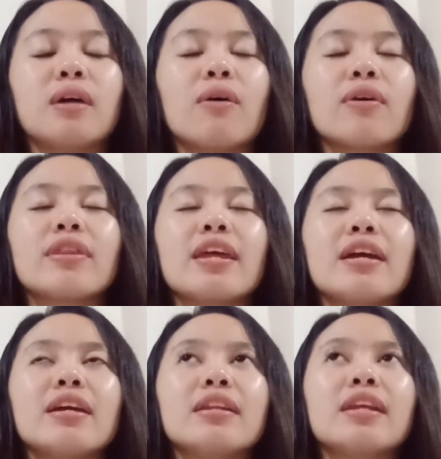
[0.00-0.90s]
or
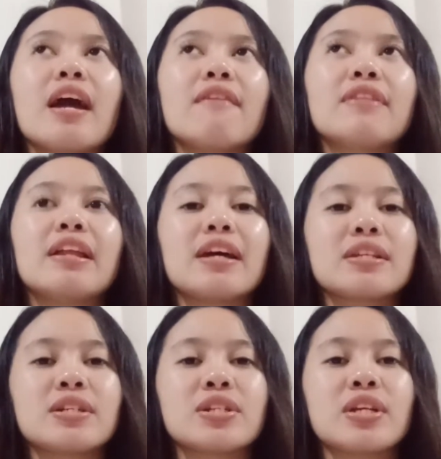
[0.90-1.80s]
they have the
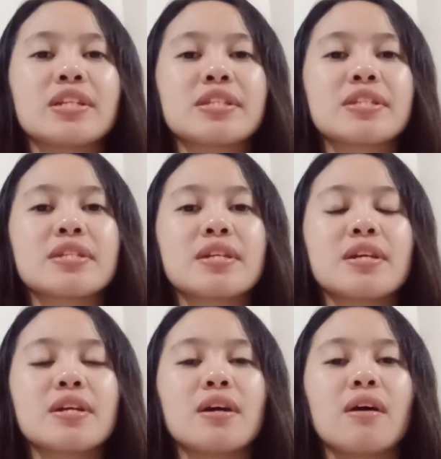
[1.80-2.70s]
lesser chance
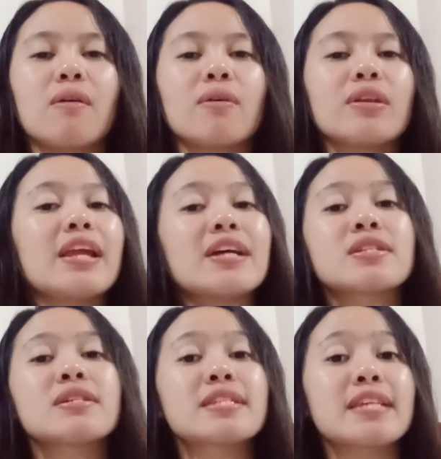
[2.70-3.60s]
or
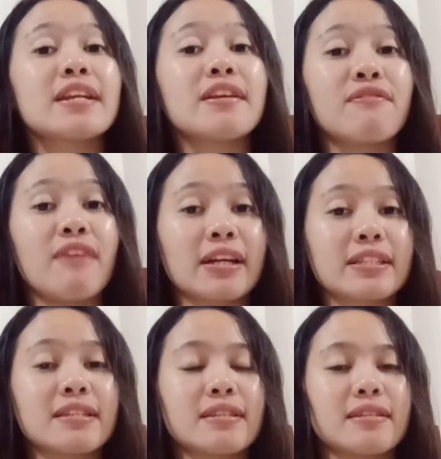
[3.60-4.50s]
lesser side effects.